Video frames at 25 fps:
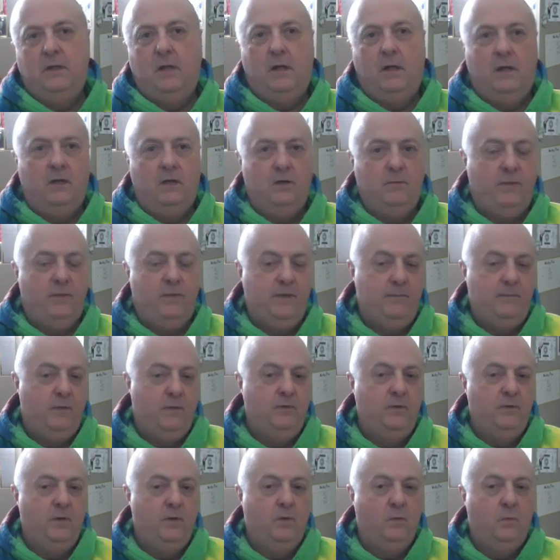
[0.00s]
How do people
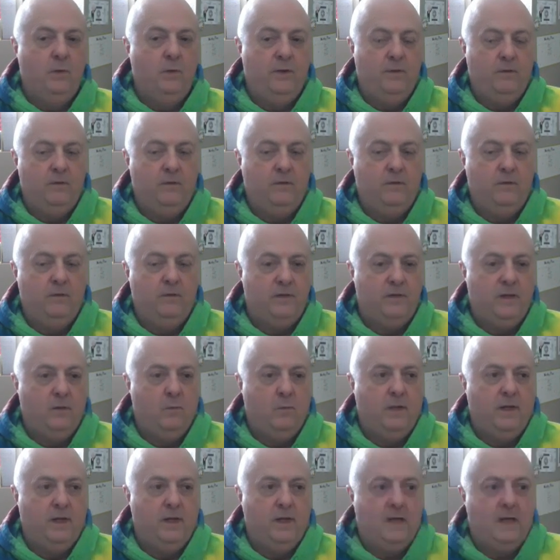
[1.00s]
know whether or not they
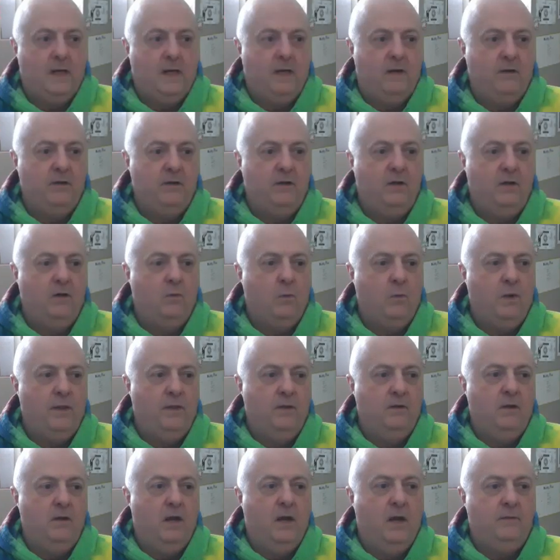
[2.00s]
want to hire you or whether or
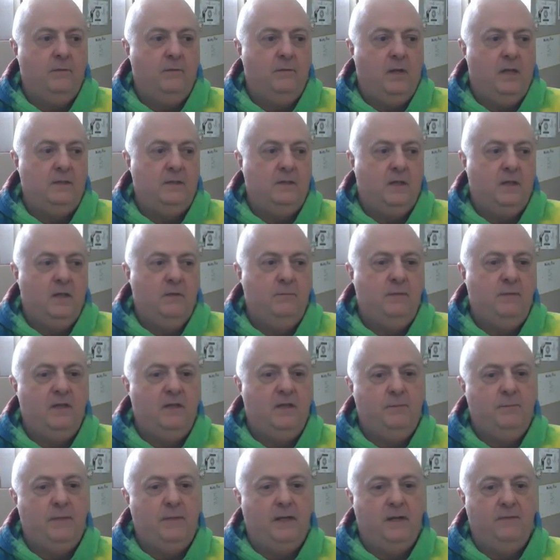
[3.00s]
not it's going to be a
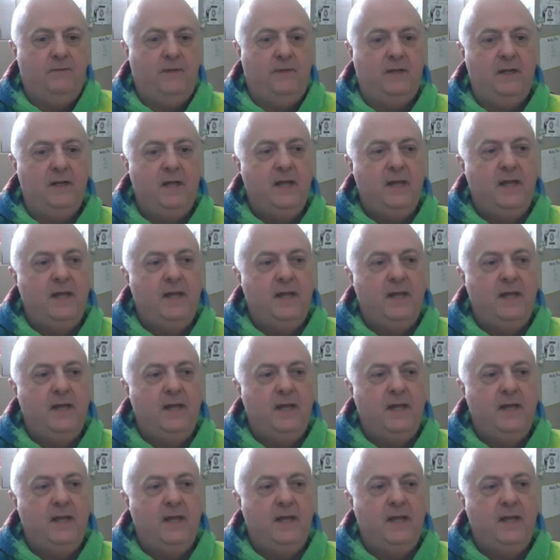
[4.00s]
benefit